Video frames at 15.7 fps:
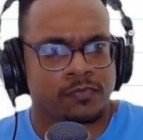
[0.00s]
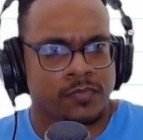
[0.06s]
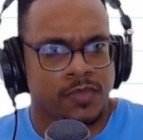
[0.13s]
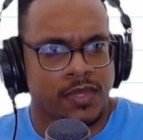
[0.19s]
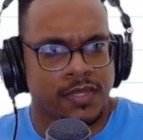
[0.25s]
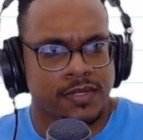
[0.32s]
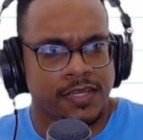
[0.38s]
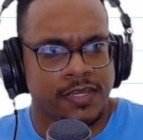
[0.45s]

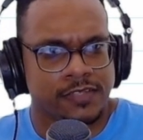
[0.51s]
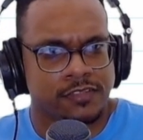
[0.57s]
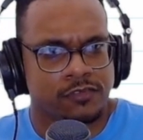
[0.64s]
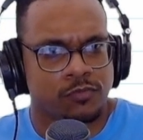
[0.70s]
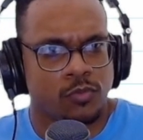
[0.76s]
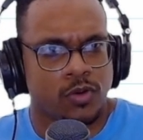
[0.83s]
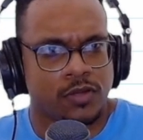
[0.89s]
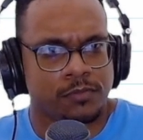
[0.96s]
And
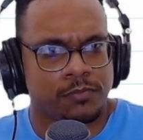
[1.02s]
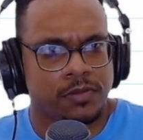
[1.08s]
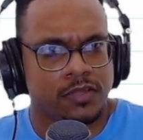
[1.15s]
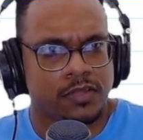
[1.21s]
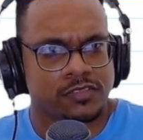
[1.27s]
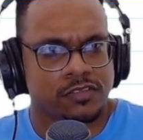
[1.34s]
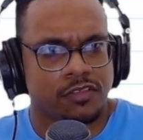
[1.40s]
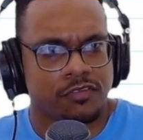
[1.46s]
-1
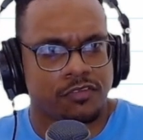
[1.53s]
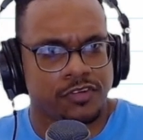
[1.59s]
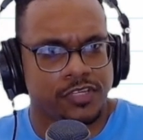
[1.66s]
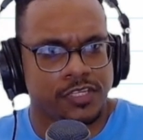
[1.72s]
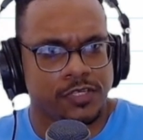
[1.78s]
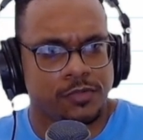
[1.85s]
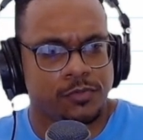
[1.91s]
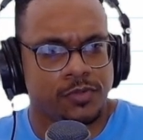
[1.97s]
plus
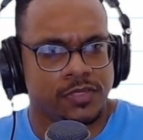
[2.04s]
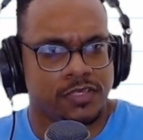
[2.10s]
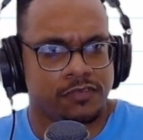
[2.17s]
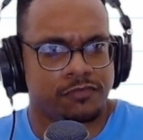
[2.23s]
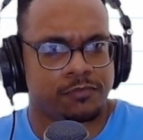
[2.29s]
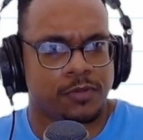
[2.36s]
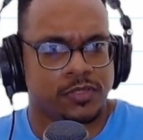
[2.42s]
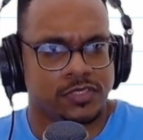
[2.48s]
3 will give
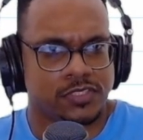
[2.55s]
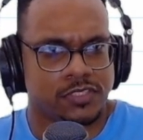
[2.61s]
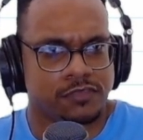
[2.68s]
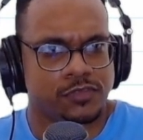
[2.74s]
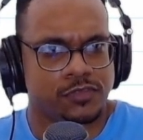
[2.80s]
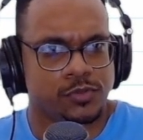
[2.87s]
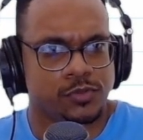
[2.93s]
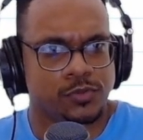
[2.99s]

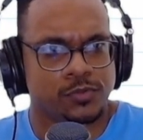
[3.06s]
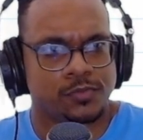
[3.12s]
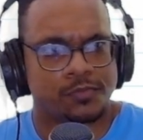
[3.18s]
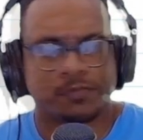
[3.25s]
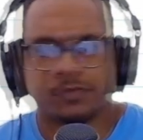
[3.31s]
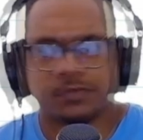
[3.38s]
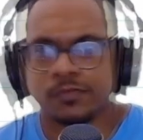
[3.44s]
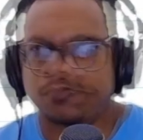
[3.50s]
+2.
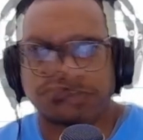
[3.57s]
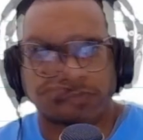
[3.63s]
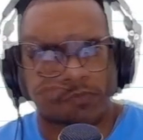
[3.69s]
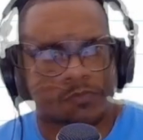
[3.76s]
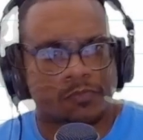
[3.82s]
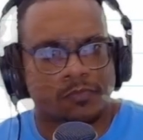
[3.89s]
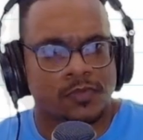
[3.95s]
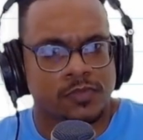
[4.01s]

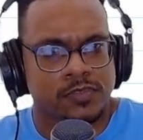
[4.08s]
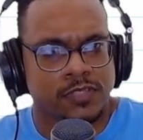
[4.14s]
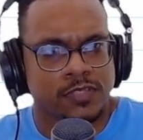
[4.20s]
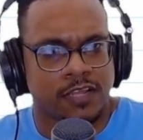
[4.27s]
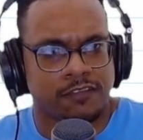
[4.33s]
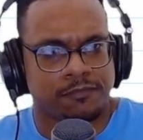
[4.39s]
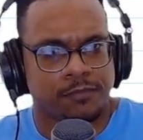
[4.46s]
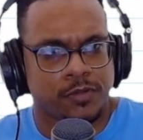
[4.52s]
So I'll
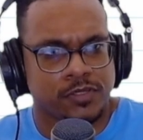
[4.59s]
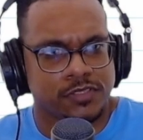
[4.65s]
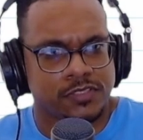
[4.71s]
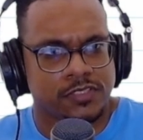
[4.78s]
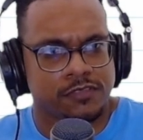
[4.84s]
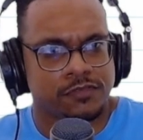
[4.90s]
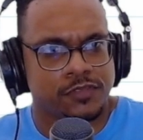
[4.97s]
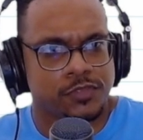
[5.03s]
have
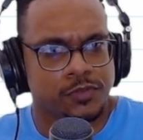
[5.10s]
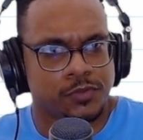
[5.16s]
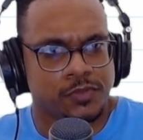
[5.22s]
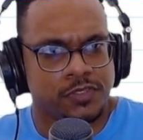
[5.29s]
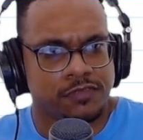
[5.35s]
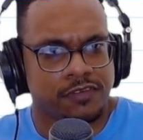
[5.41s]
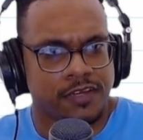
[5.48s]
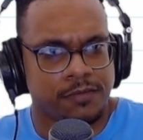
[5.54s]
+2
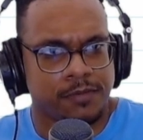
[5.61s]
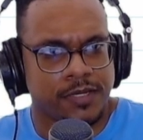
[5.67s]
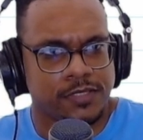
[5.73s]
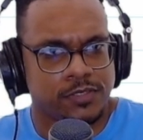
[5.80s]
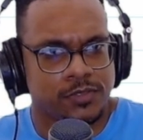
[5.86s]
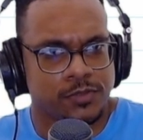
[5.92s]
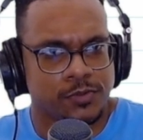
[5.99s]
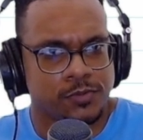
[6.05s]
divided by
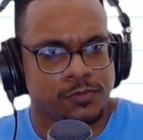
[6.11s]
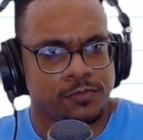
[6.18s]
2.